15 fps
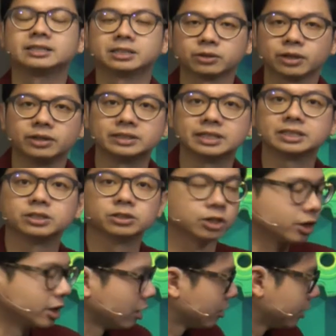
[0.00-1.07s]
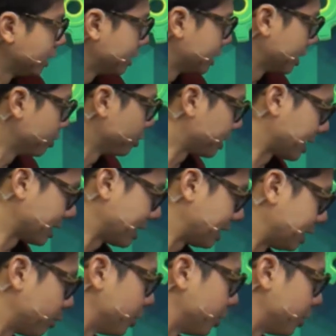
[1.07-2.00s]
this one you just use your calculator. You can get the